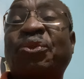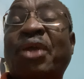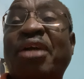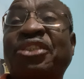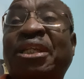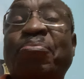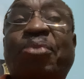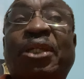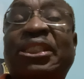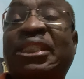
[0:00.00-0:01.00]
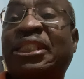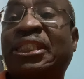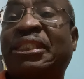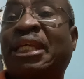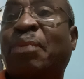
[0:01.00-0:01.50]
have some police
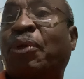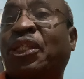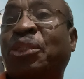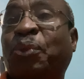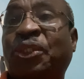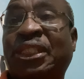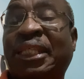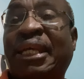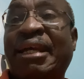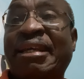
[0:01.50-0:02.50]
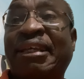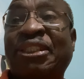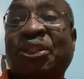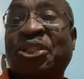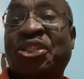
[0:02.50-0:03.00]
stations and police posts he
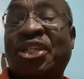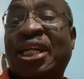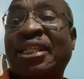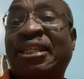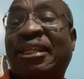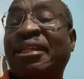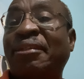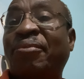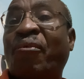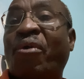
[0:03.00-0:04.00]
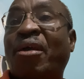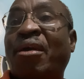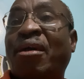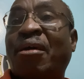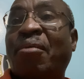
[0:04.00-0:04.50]
has constructed,
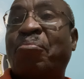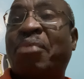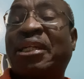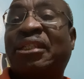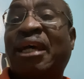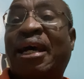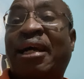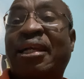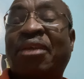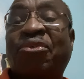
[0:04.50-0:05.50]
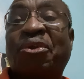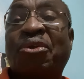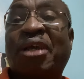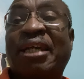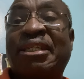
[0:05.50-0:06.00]
but if you
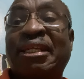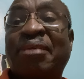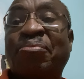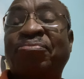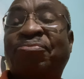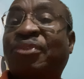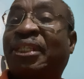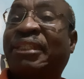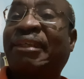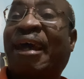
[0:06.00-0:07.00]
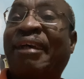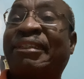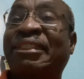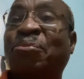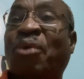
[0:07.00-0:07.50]
look at him, his
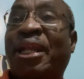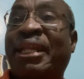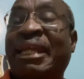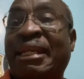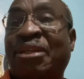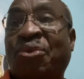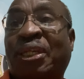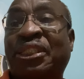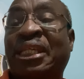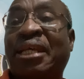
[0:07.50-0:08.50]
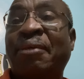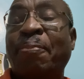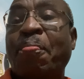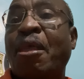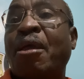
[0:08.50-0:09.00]
heart is more leaning towards
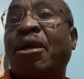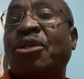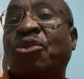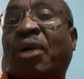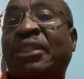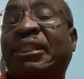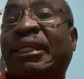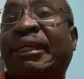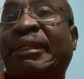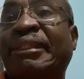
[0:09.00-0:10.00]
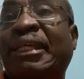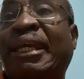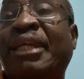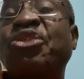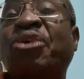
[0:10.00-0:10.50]
the
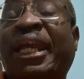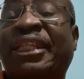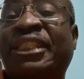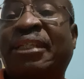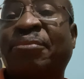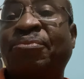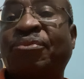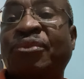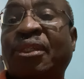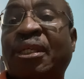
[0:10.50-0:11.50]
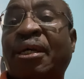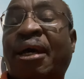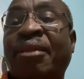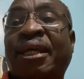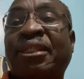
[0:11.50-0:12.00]
education,
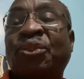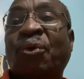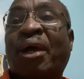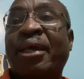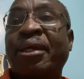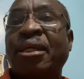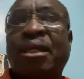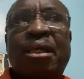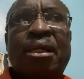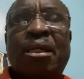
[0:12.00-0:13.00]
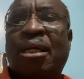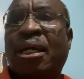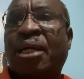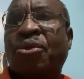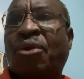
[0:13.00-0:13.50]
and that is why
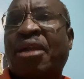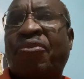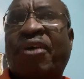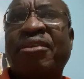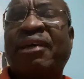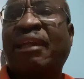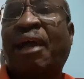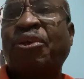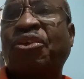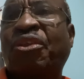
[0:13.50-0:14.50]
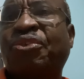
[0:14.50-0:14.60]
you can find that out of the